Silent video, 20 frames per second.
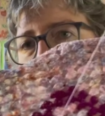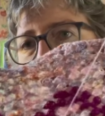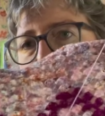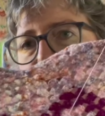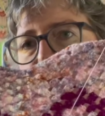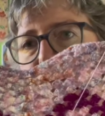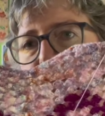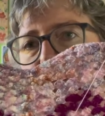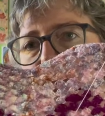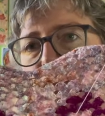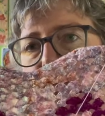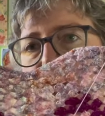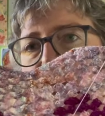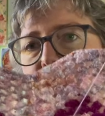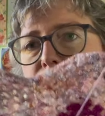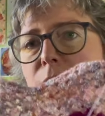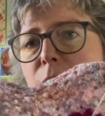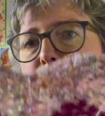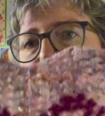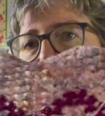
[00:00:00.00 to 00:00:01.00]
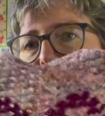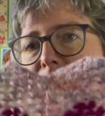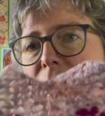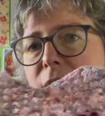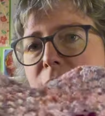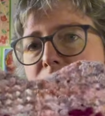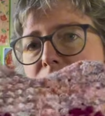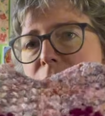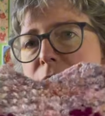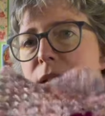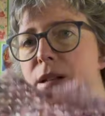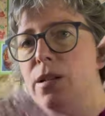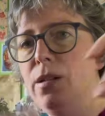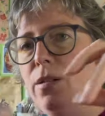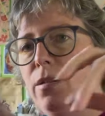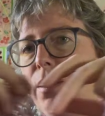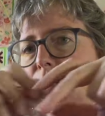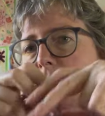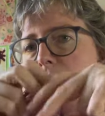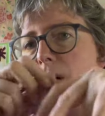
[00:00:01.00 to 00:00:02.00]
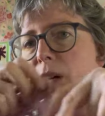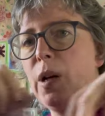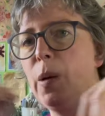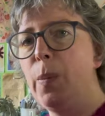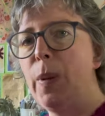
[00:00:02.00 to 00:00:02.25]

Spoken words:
this row I'll be back into the dark